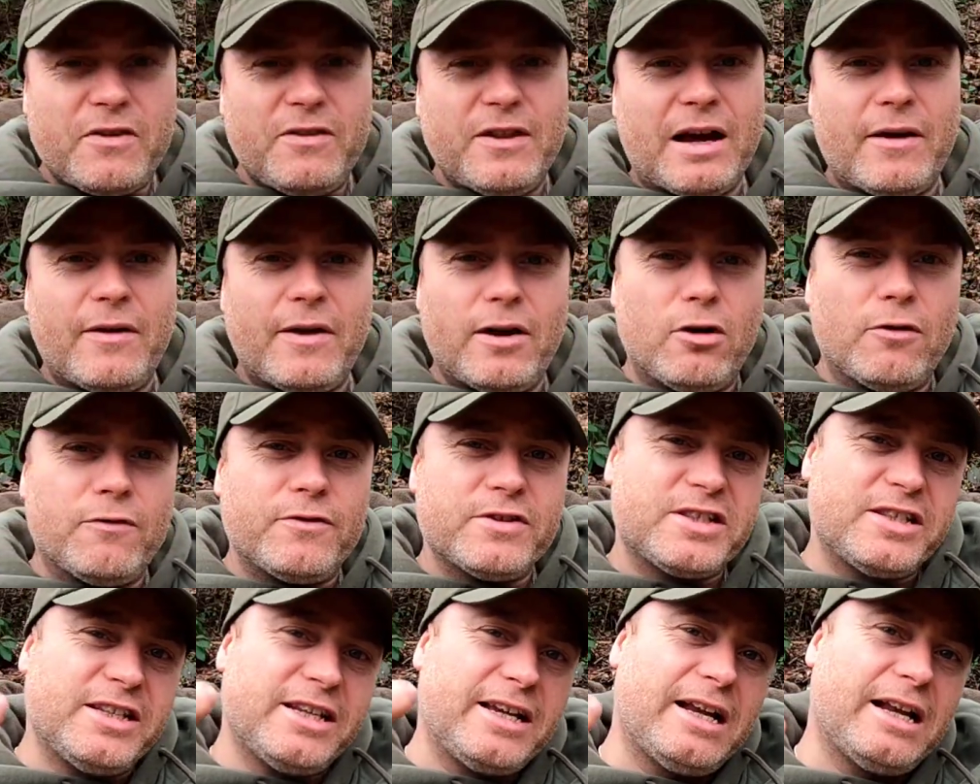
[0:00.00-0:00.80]
Now that
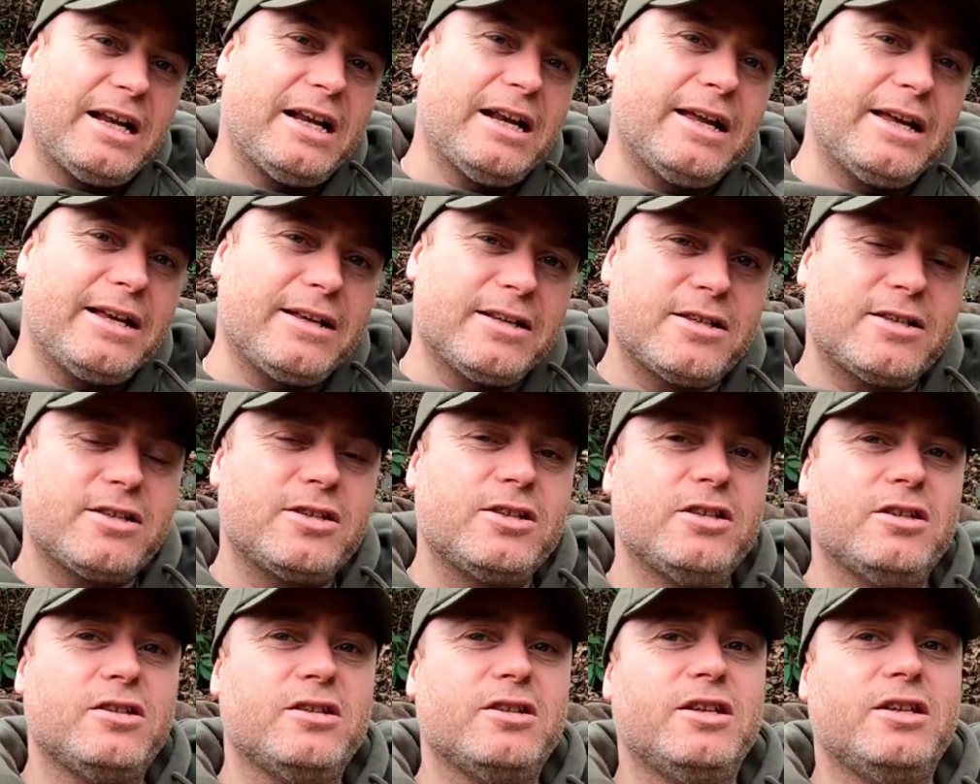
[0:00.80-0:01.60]
obviously
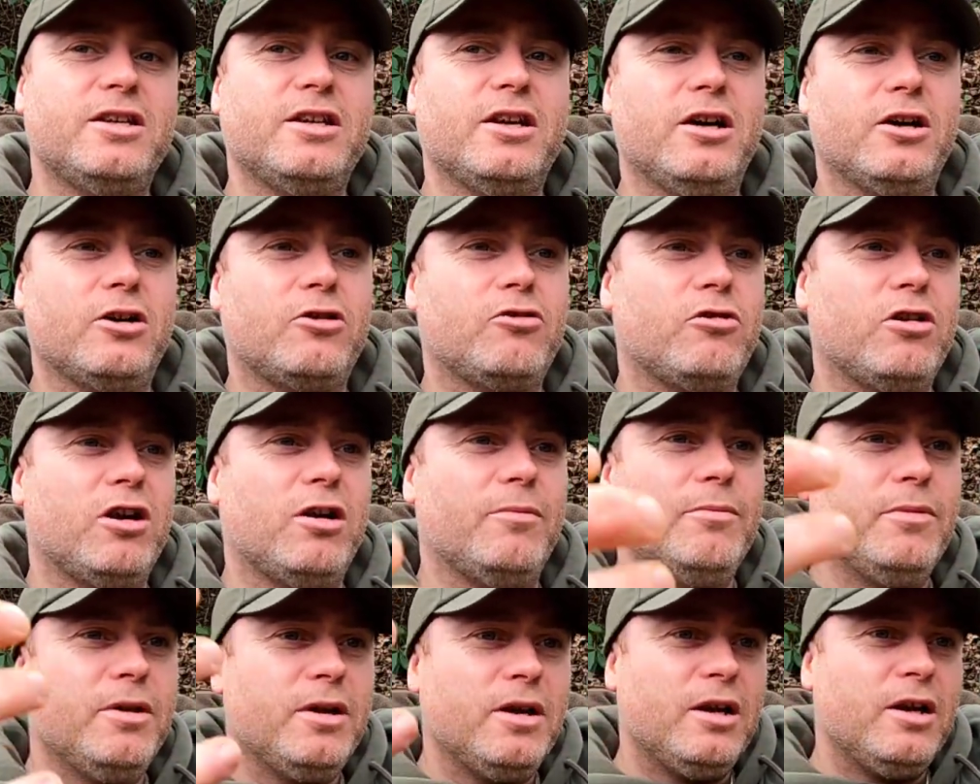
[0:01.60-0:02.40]
clings to the
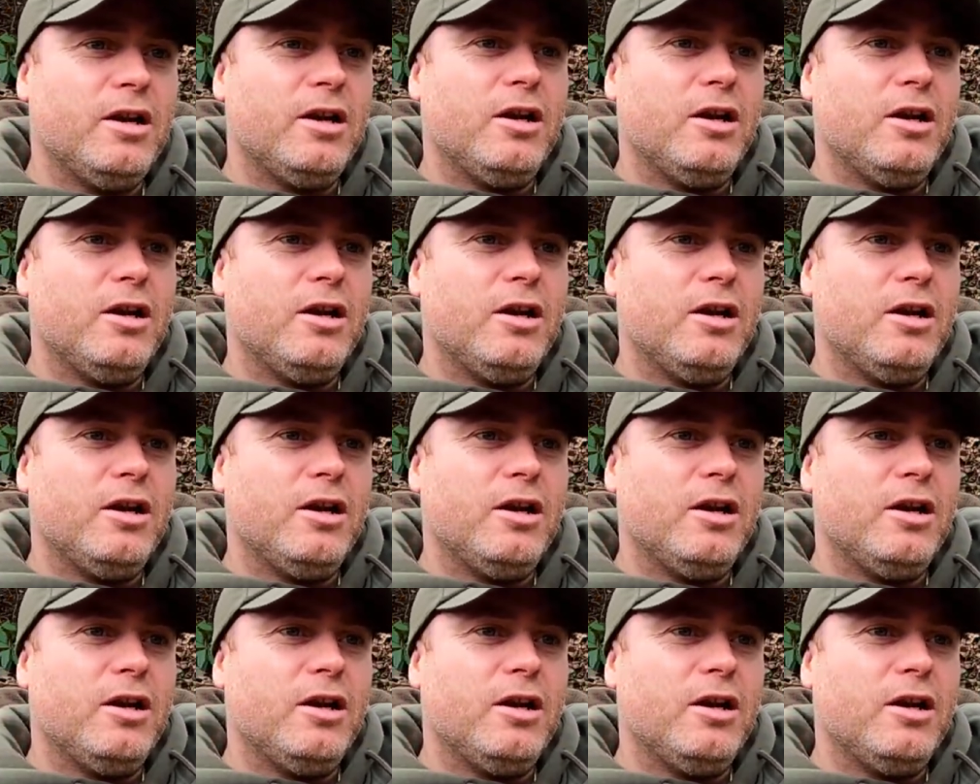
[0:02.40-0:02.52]
crumb,